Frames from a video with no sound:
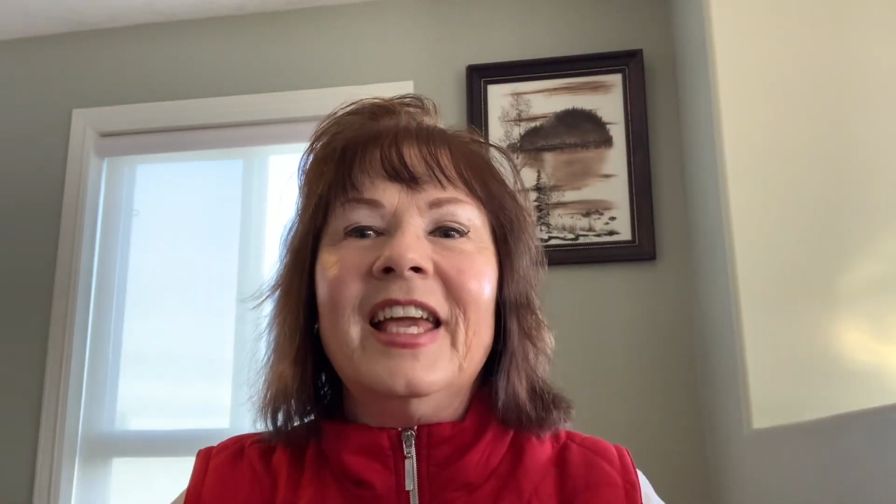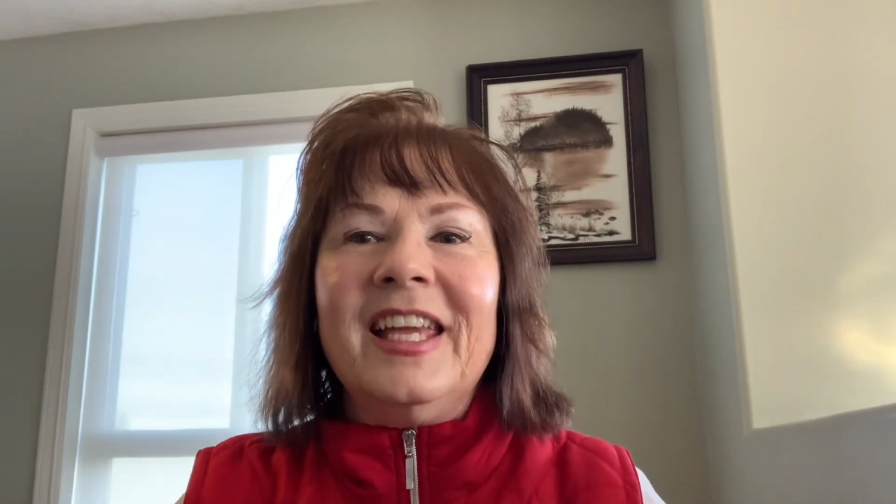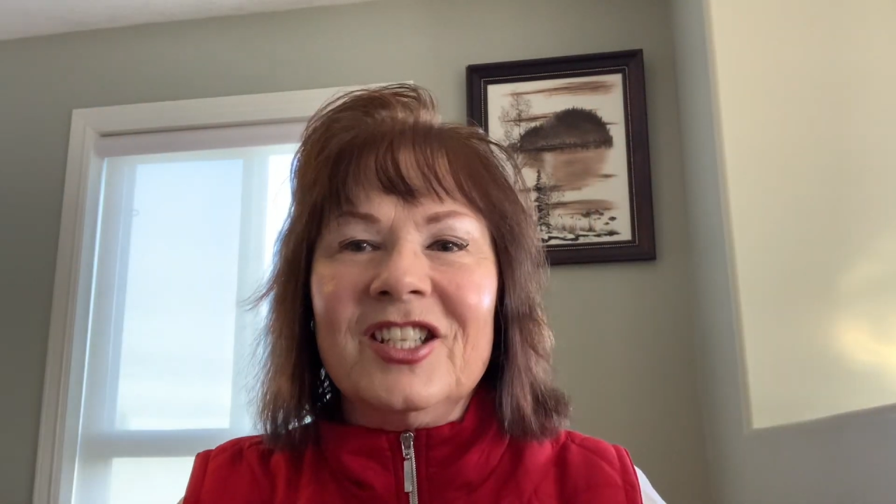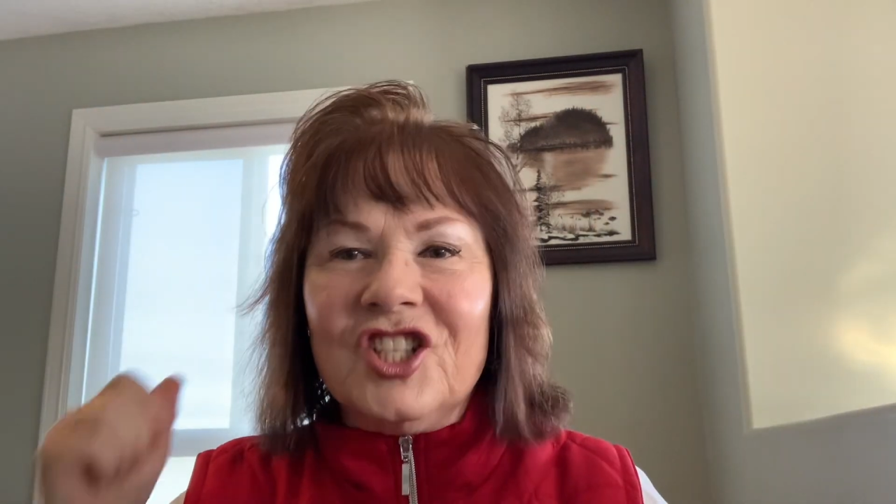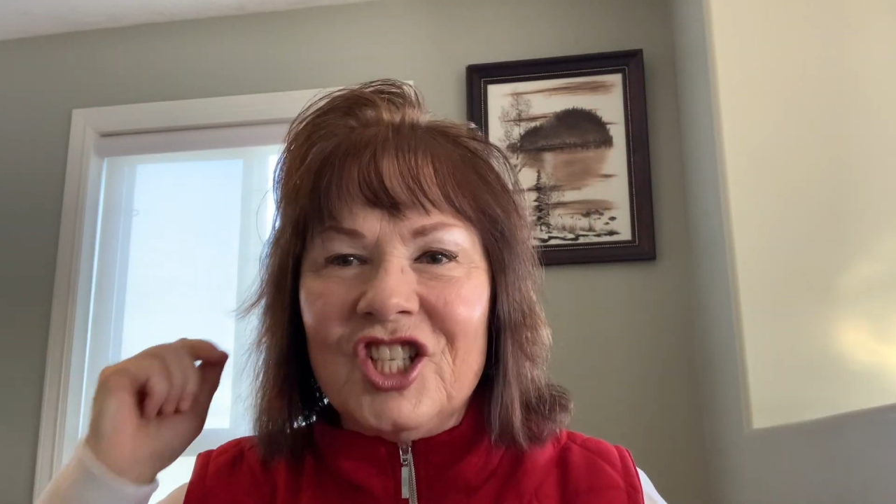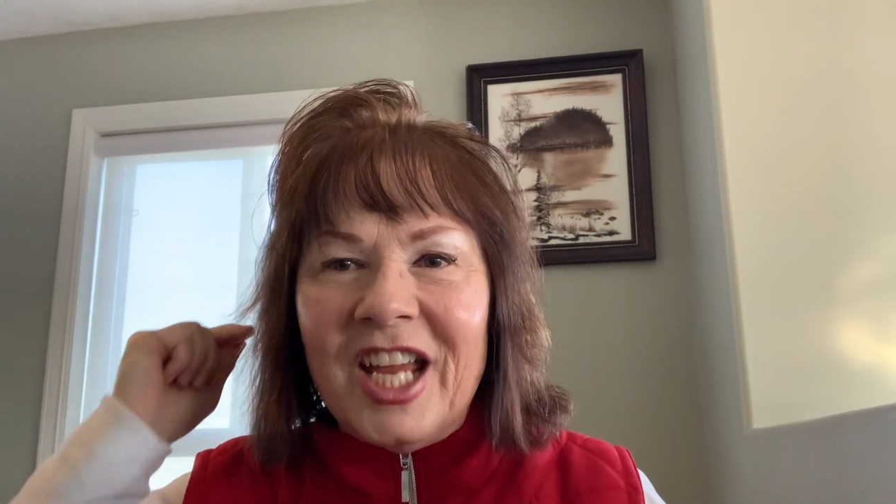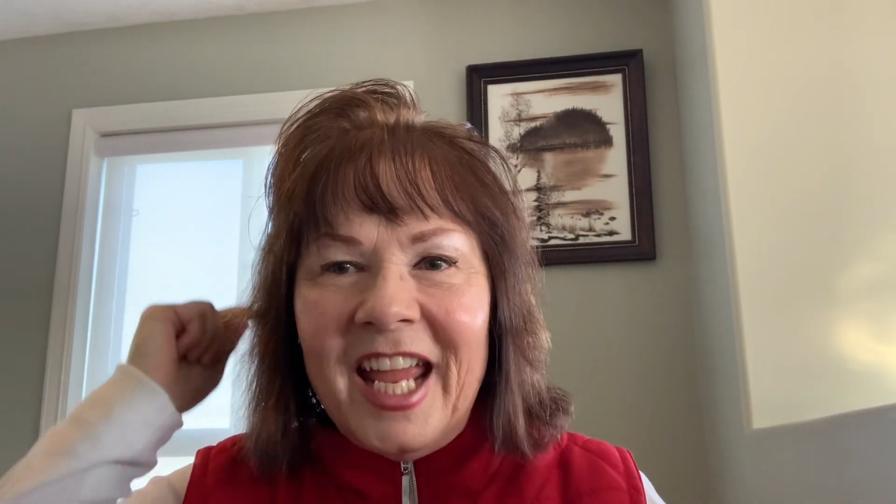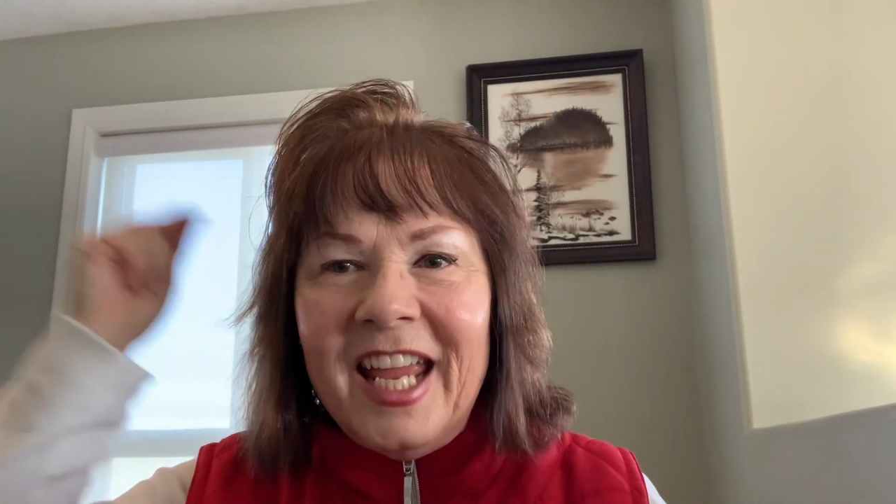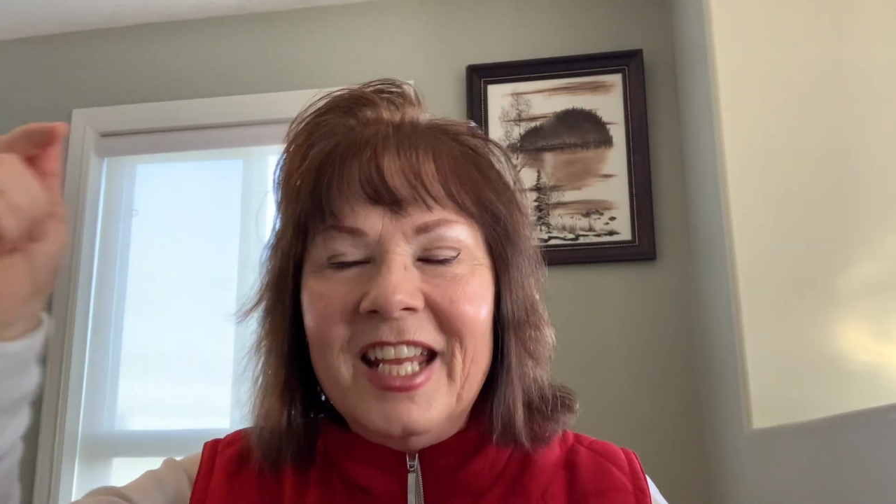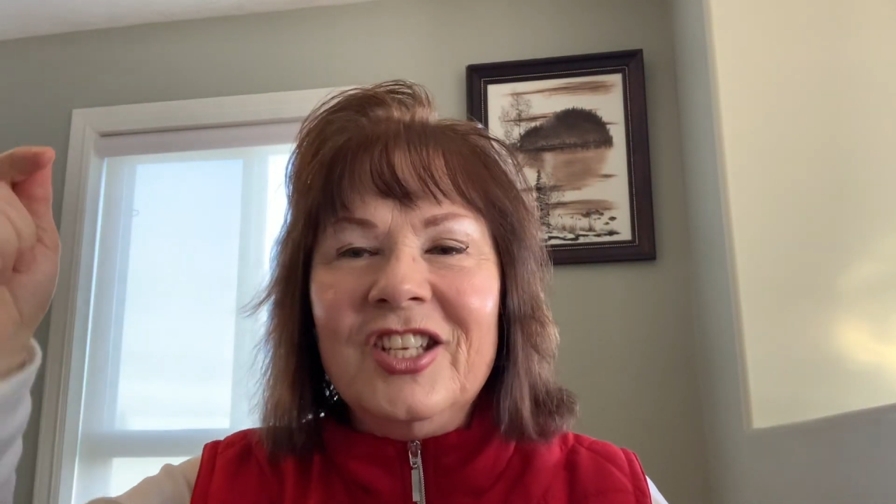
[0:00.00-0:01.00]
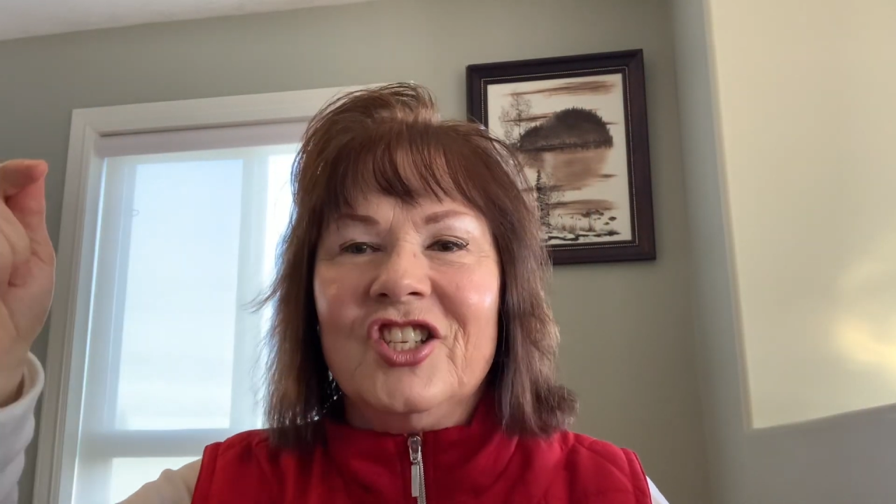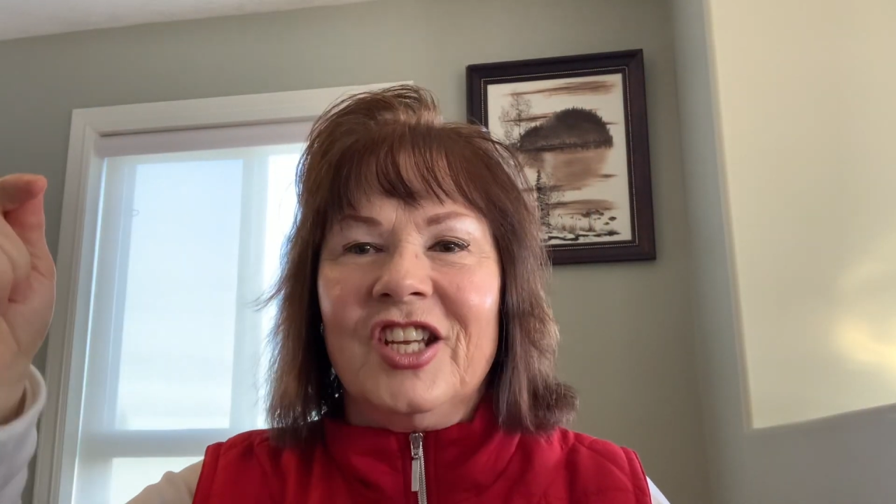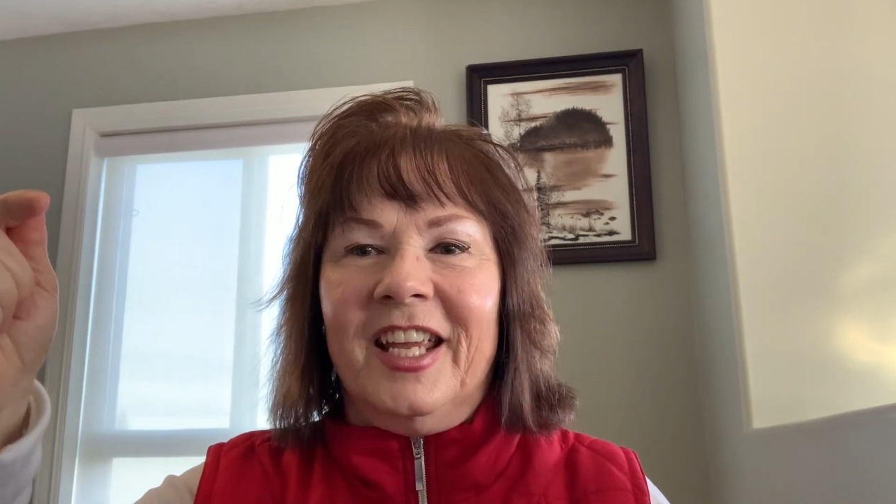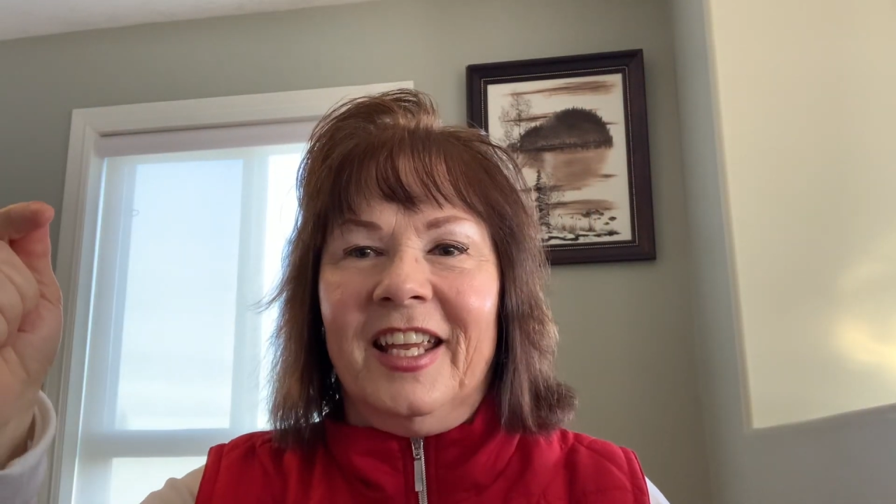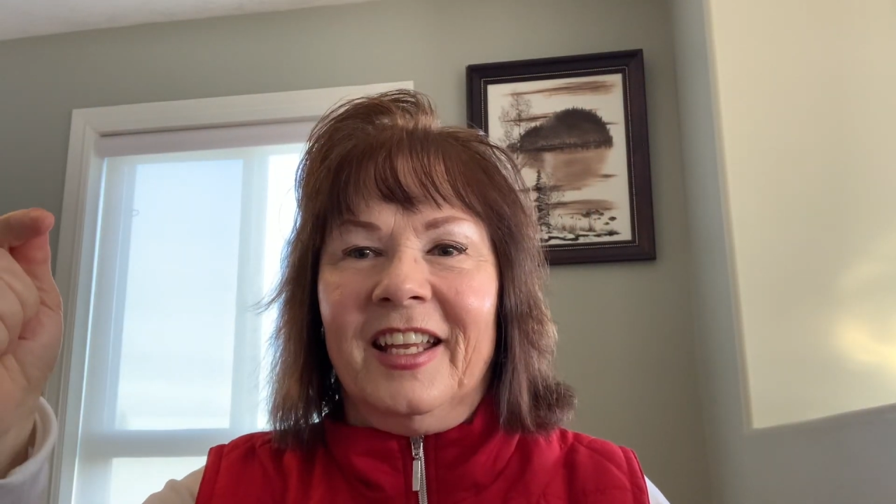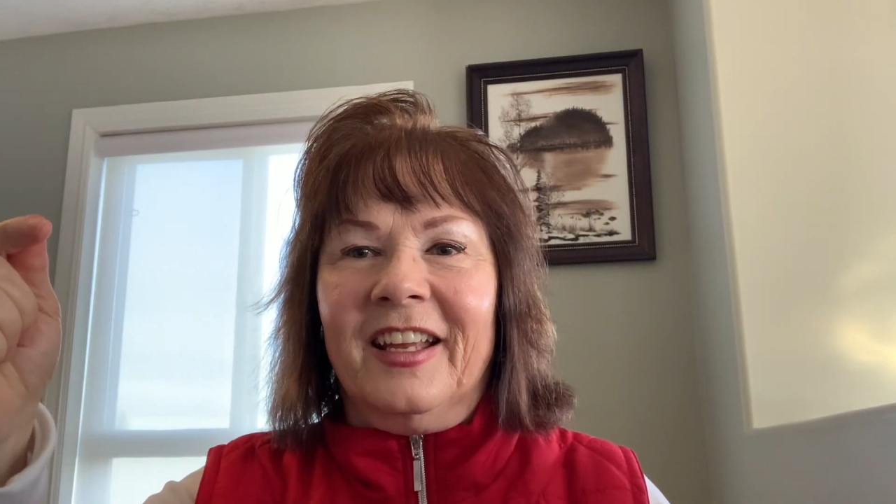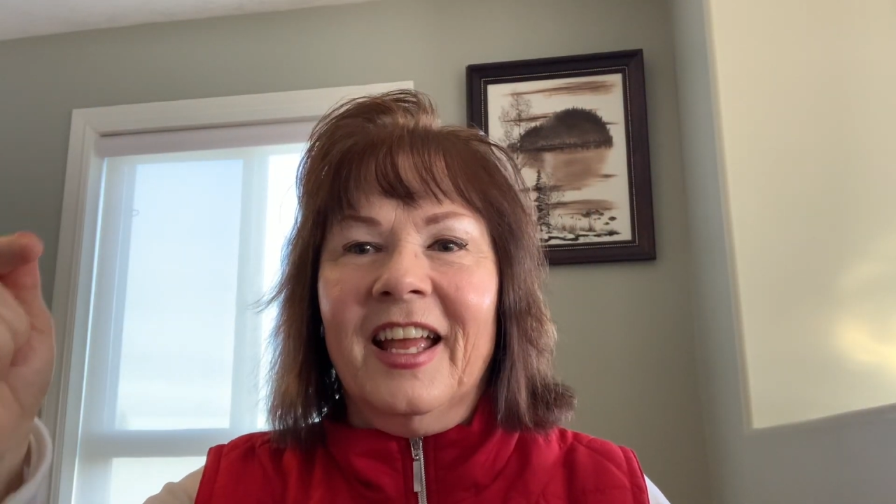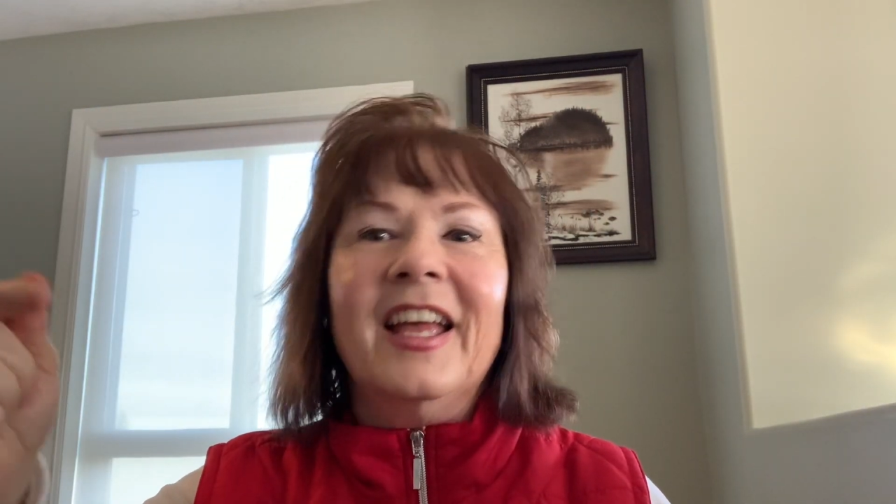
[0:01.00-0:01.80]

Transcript: is changing